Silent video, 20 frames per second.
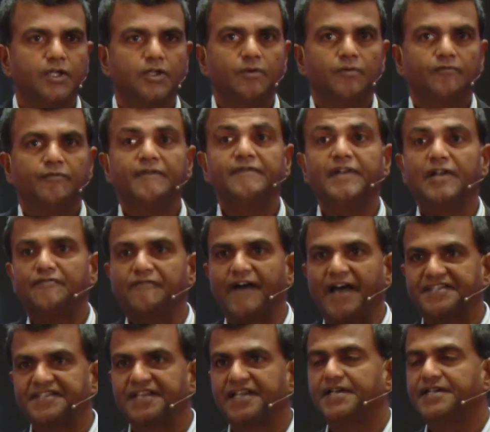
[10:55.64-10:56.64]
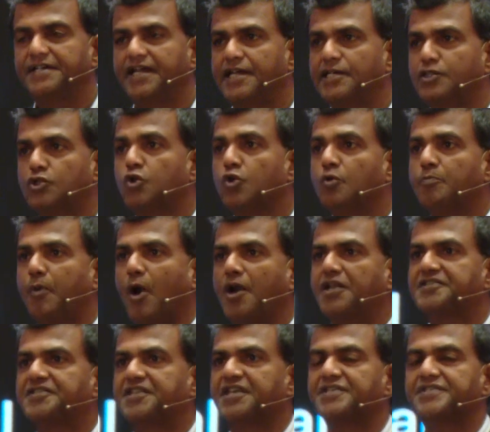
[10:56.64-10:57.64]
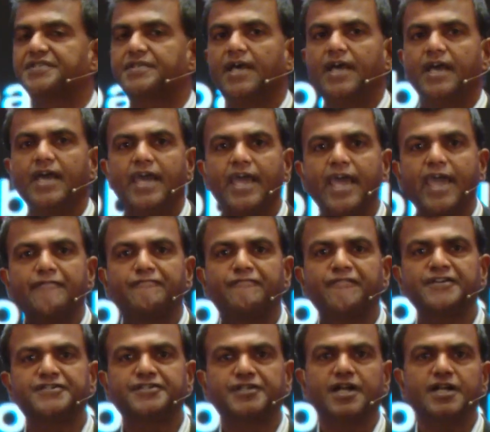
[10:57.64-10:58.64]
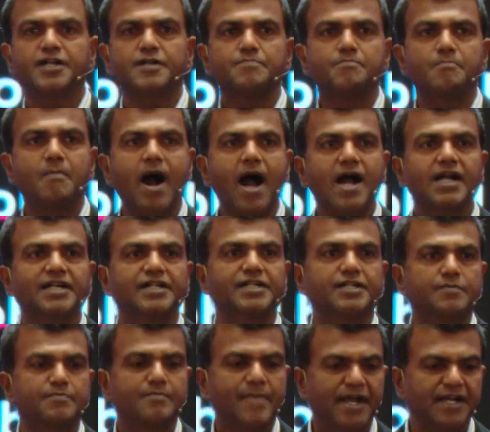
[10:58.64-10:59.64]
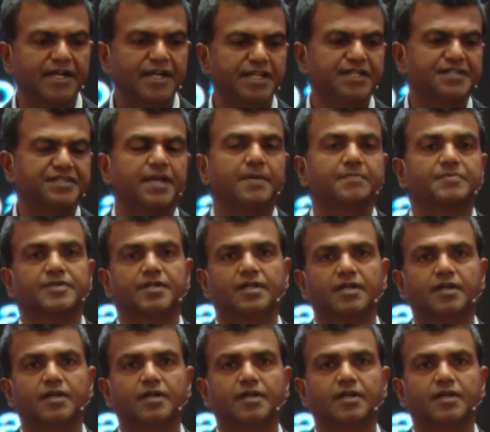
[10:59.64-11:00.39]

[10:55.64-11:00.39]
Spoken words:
We will facilitate through policies efficient market mechanisms